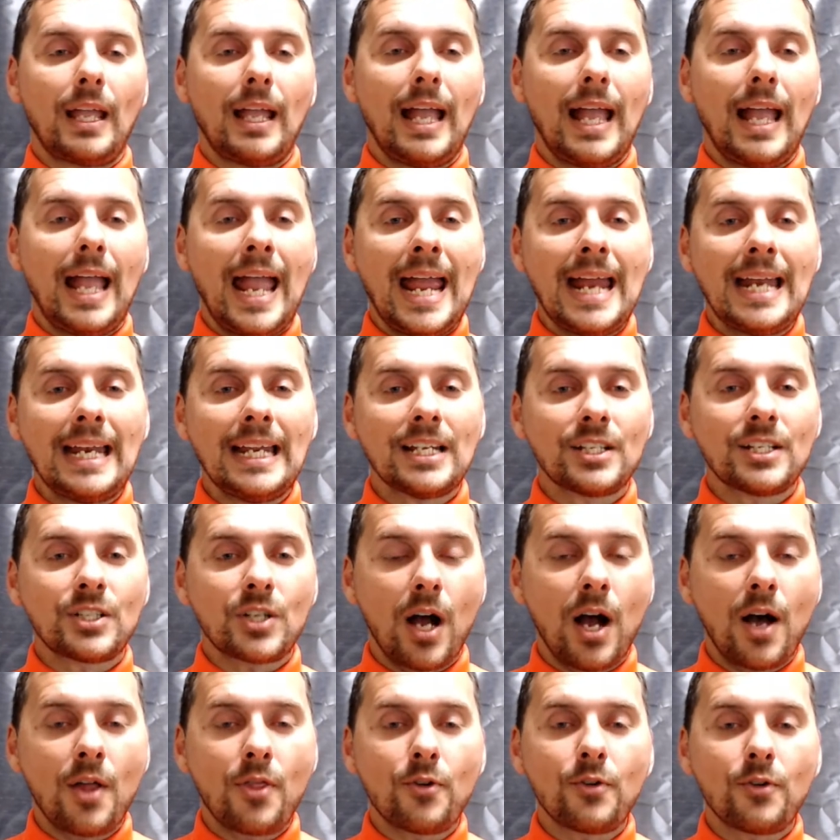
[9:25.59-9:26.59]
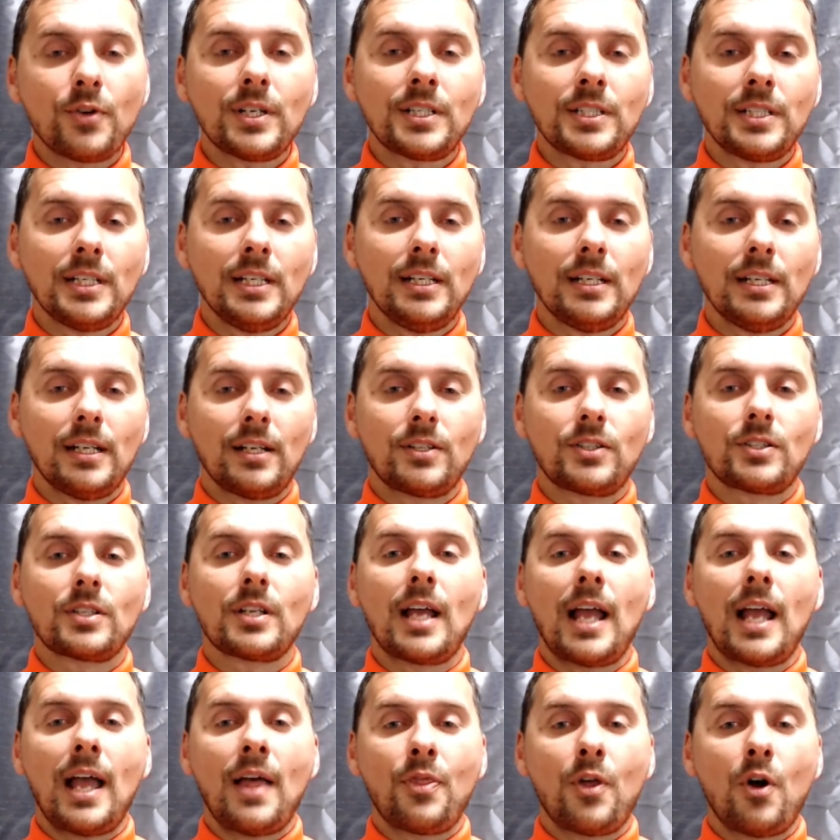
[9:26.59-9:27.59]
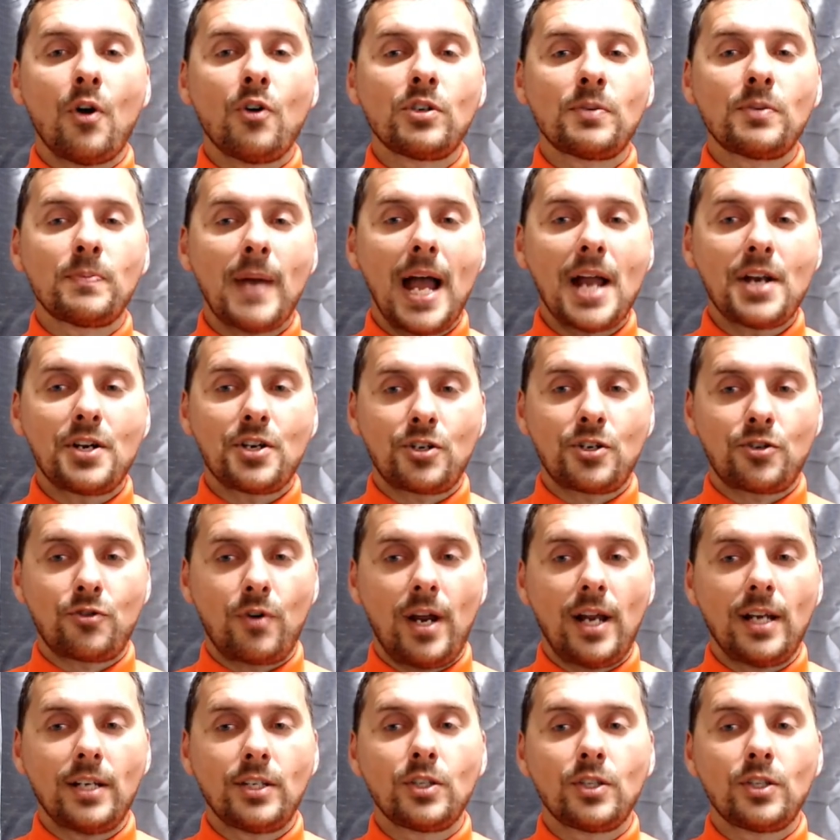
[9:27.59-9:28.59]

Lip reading: and his other descendants, and those magistrates